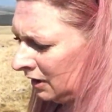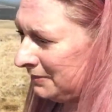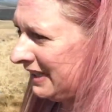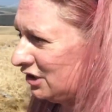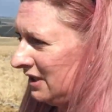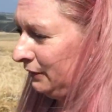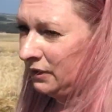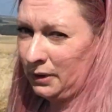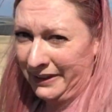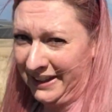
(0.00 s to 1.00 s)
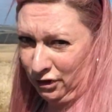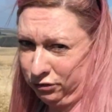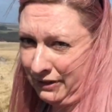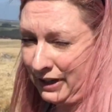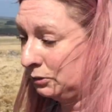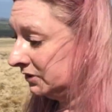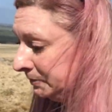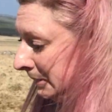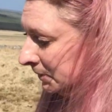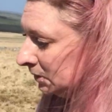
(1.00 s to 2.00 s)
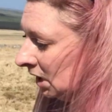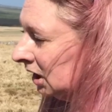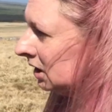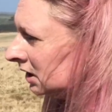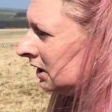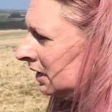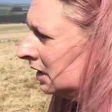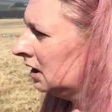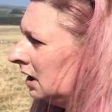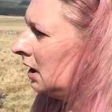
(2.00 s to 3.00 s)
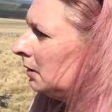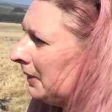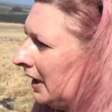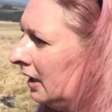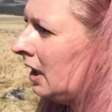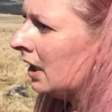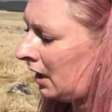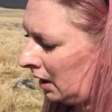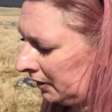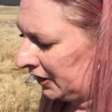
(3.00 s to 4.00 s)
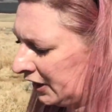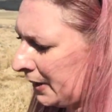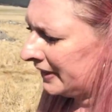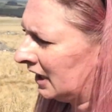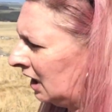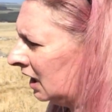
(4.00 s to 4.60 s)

literally following a crowd of people. But I'm going to go and